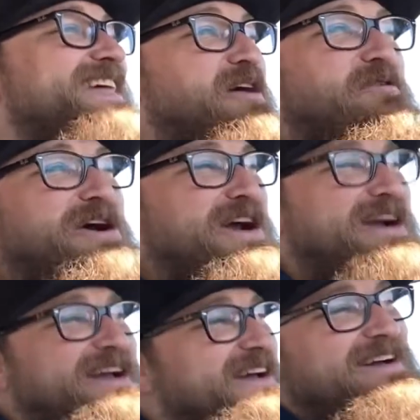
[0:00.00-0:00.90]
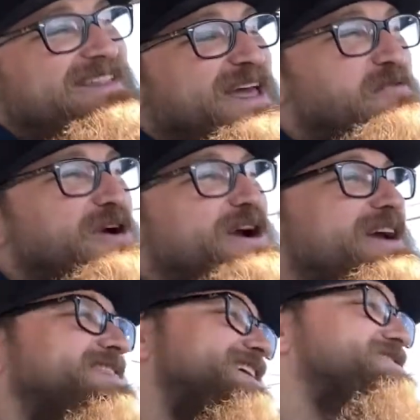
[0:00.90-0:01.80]
They work.
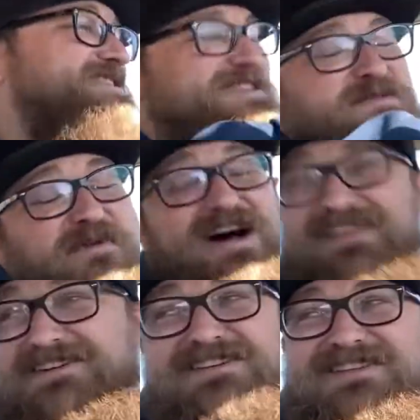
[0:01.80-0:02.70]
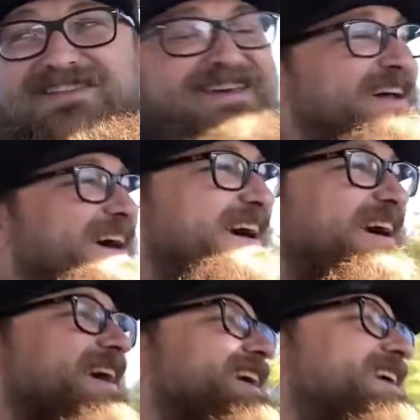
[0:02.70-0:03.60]
They just demolished
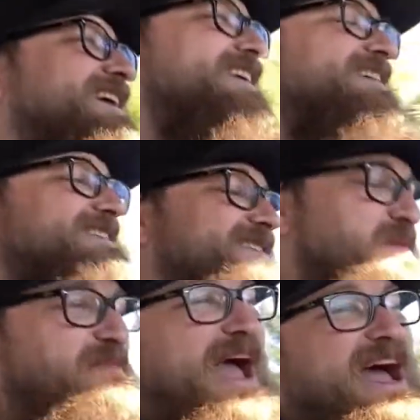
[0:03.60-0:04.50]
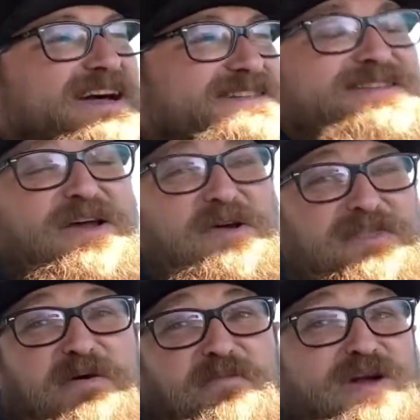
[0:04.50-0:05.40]
the pads.
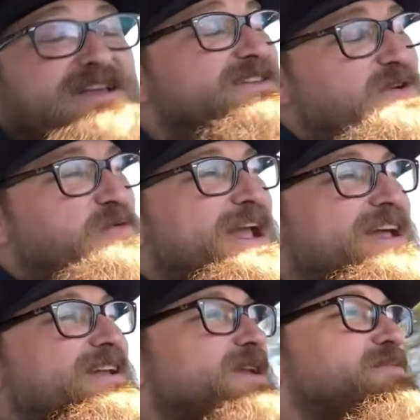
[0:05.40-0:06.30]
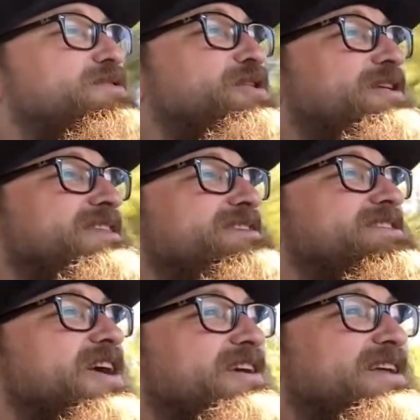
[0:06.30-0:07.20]
So we ended up throwing the
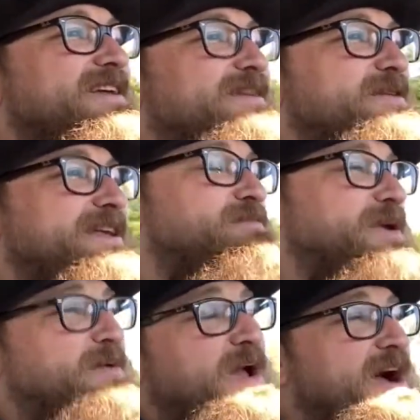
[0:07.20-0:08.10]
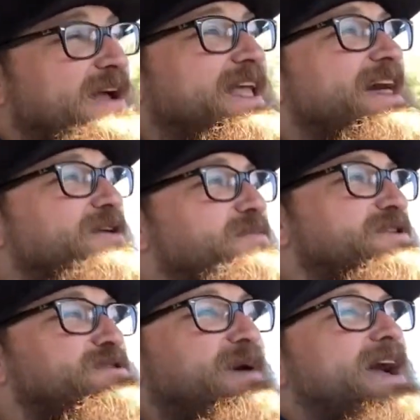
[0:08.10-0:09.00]
stock
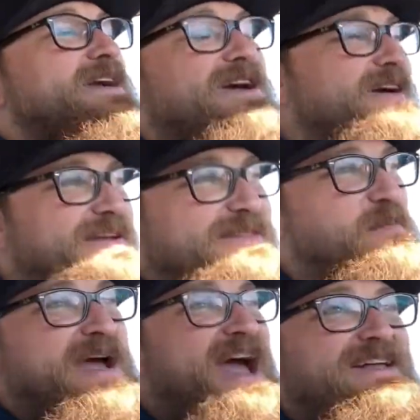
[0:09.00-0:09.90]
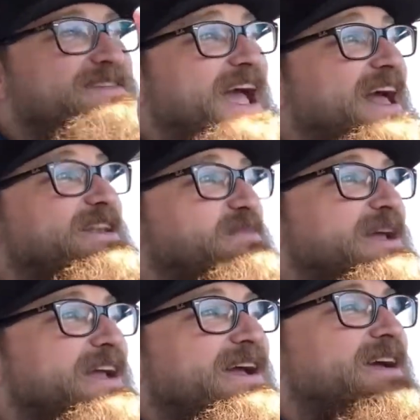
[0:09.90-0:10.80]
calipers back on, and the pads had to
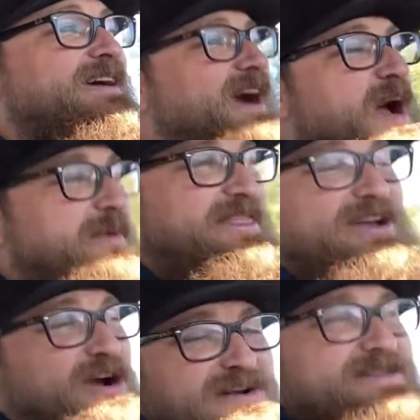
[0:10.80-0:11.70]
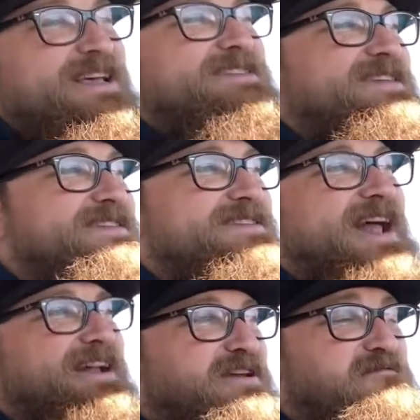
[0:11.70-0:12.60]
be. The car set since
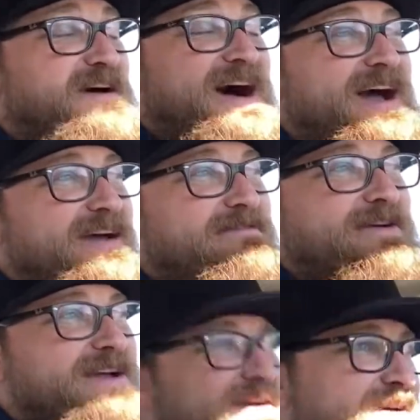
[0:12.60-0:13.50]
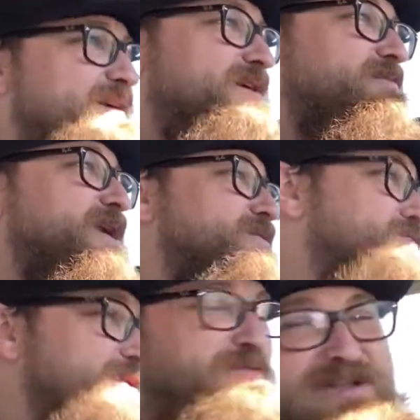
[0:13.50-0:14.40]
'95. But when